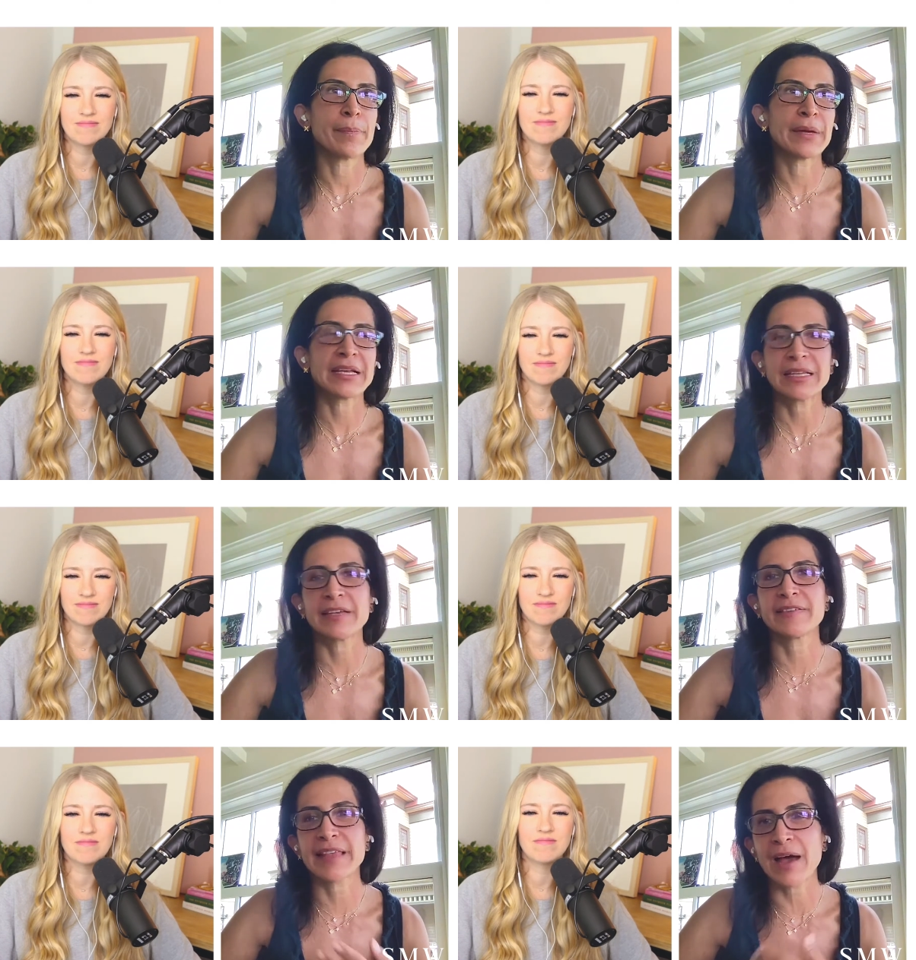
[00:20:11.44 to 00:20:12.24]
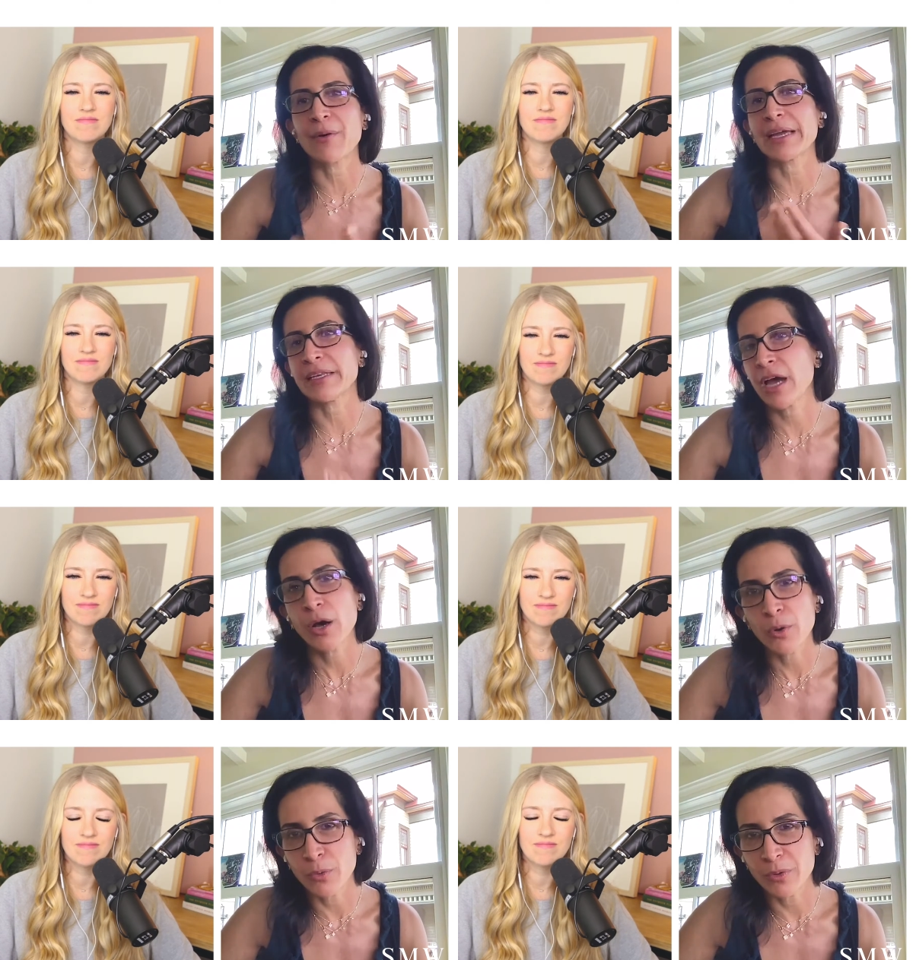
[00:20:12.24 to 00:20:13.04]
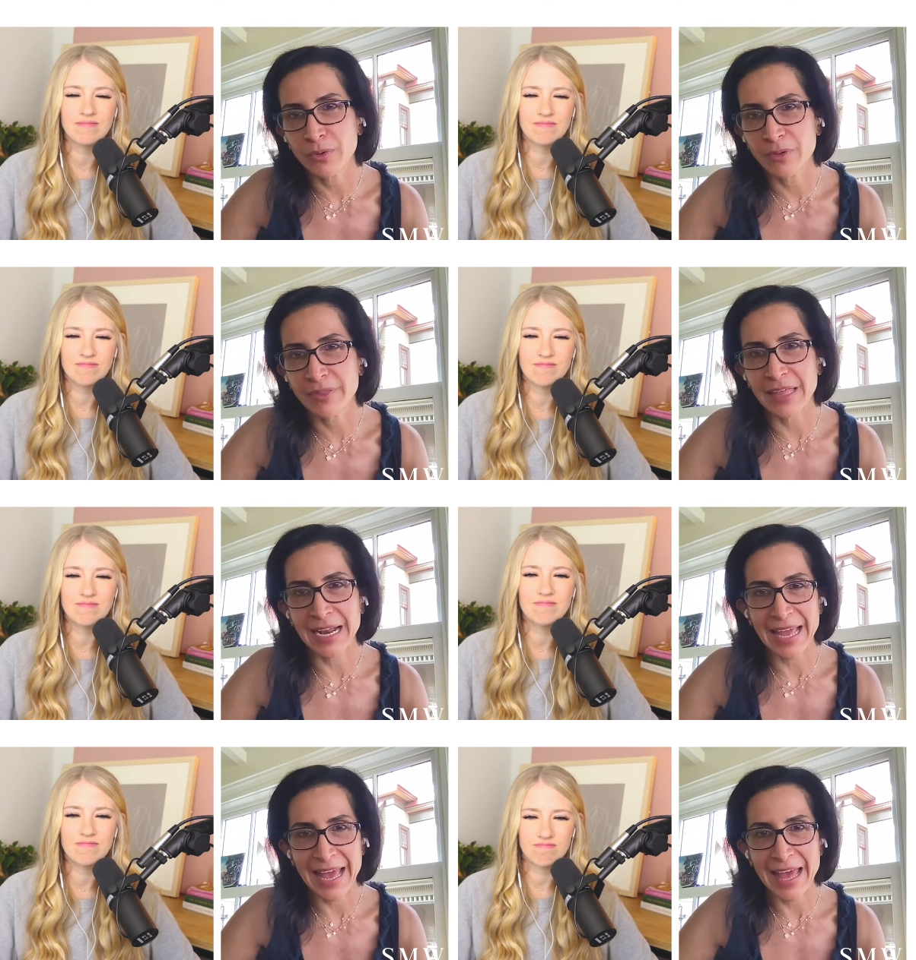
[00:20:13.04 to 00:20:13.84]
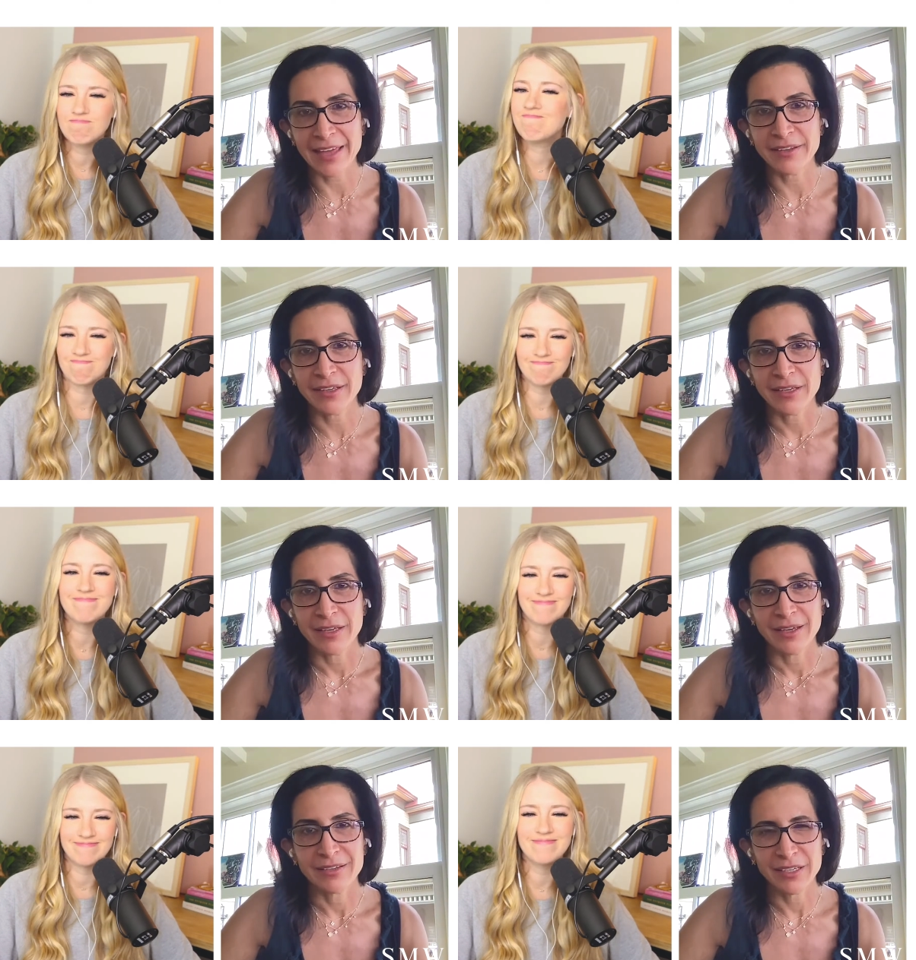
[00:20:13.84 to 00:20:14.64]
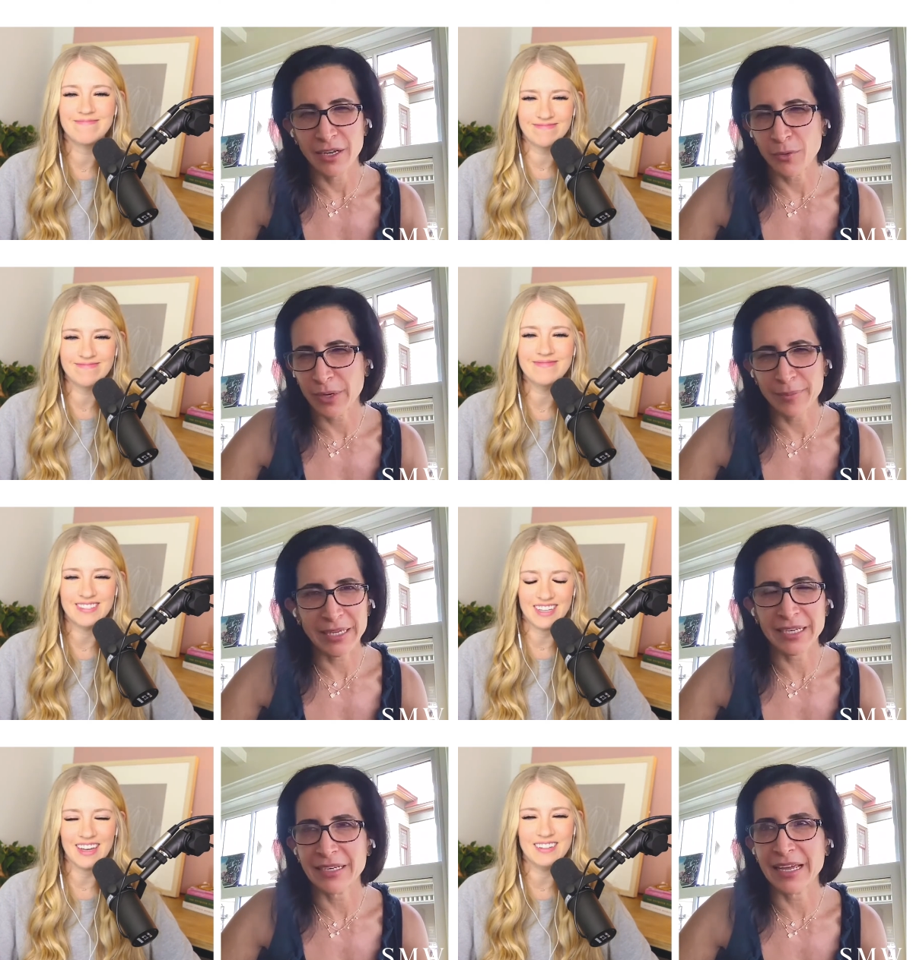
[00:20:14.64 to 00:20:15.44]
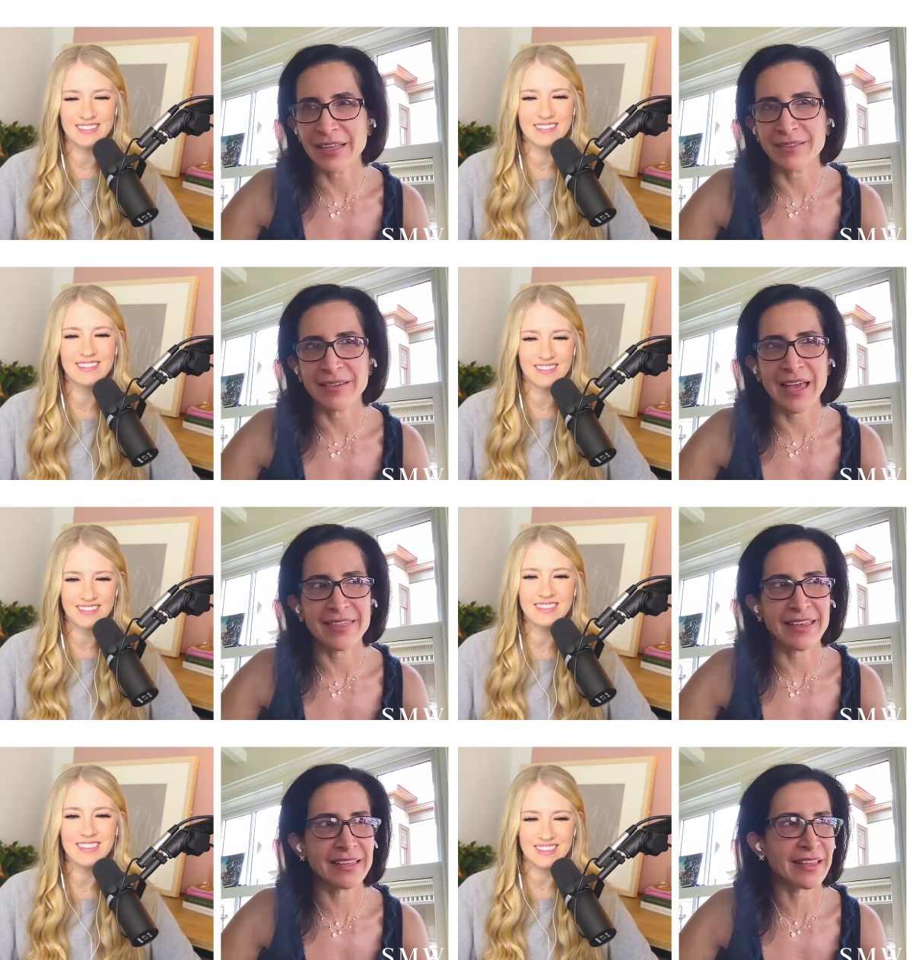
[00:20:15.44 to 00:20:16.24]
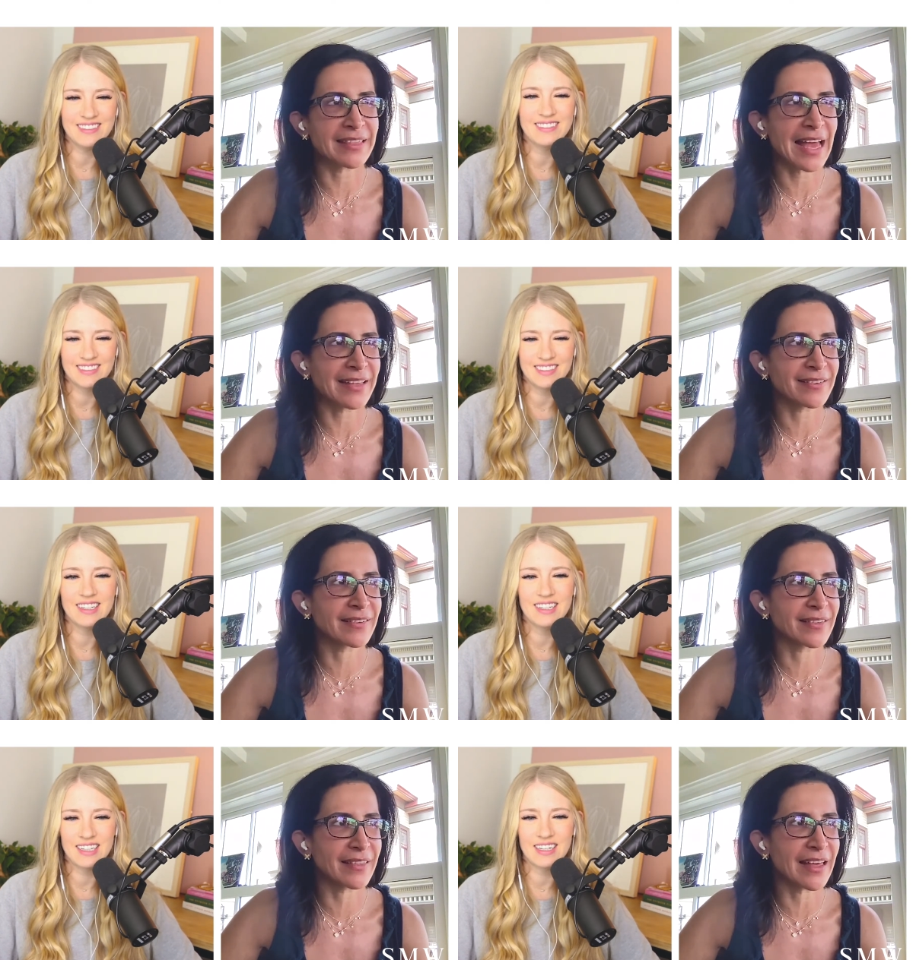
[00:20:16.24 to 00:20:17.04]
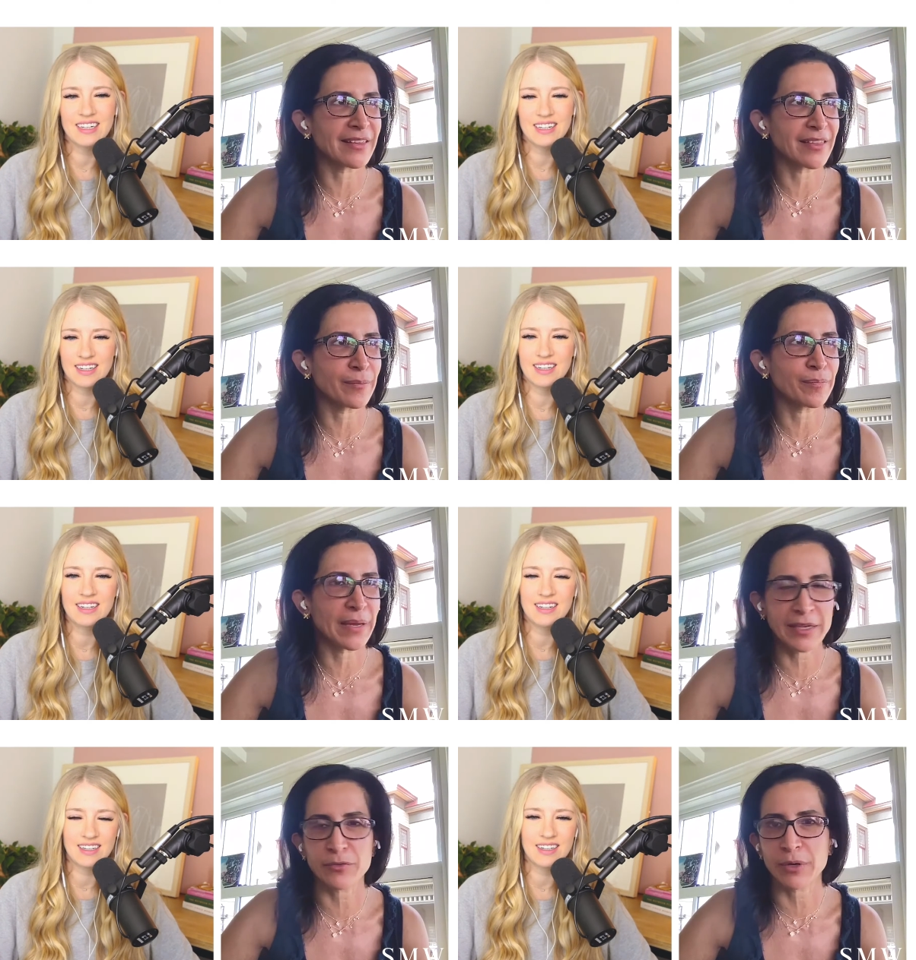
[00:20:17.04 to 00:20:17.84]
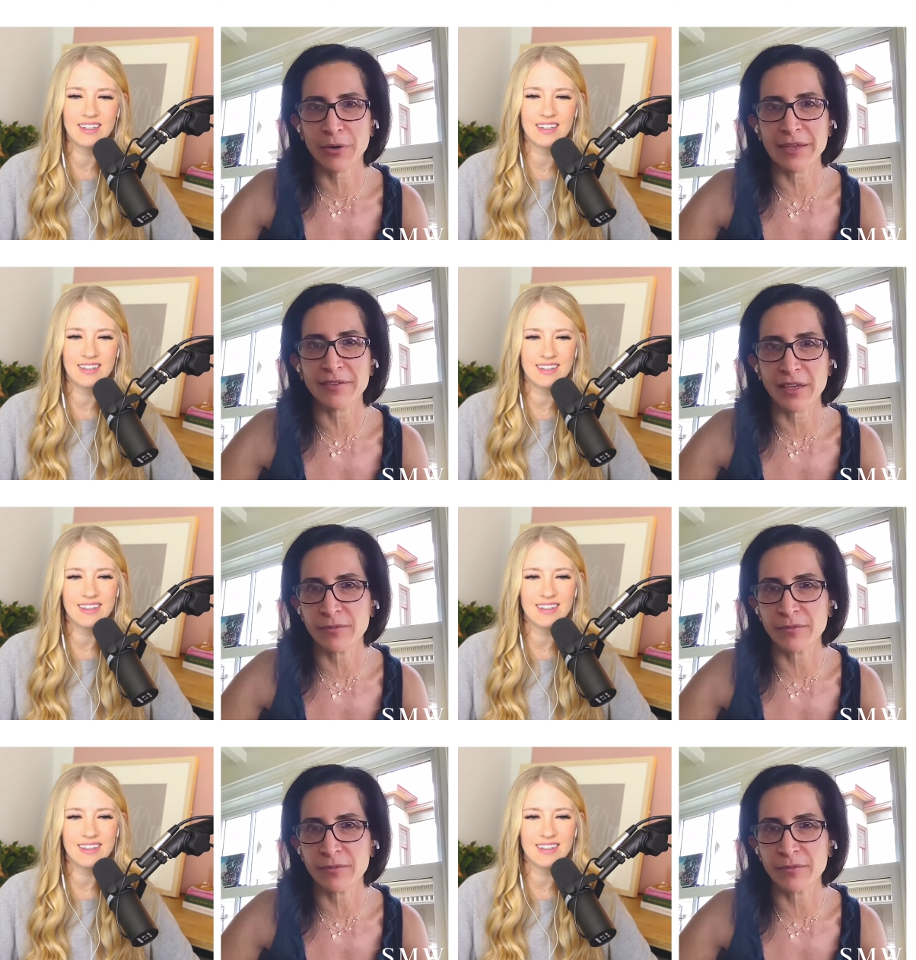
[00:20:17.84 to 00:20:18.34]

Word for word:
Speaker 1: but at least now I know that I had. You know what I mean? And and I think that that's the, the biggest regrets